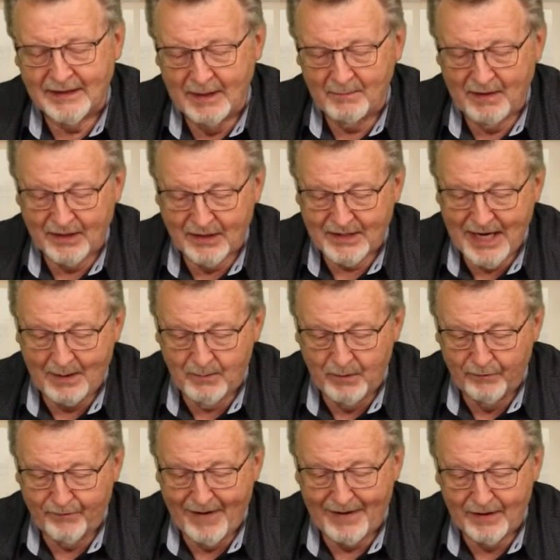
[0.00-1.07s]
And then by the time
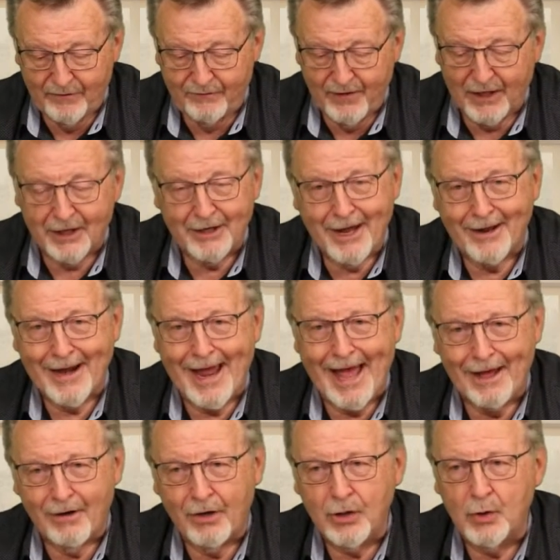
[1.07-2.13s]
you finally figured out
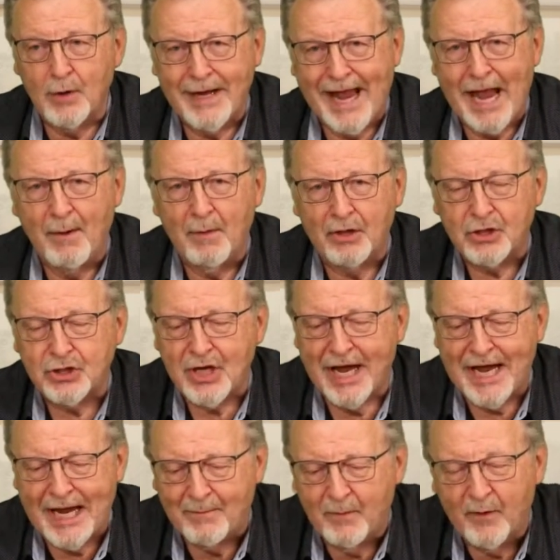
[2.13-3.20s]
how to do it, how much
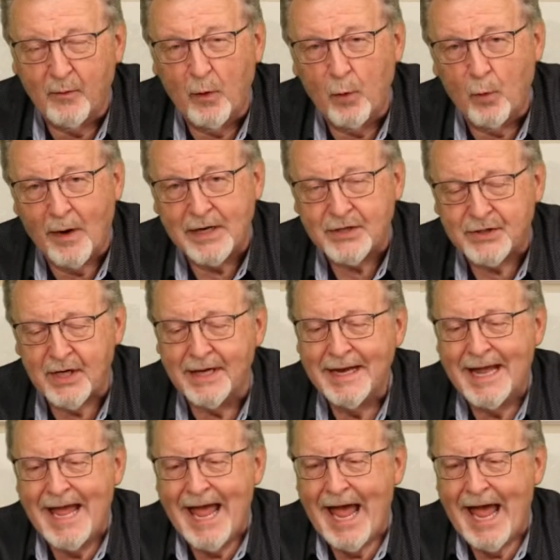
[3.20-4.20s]
time we wasted,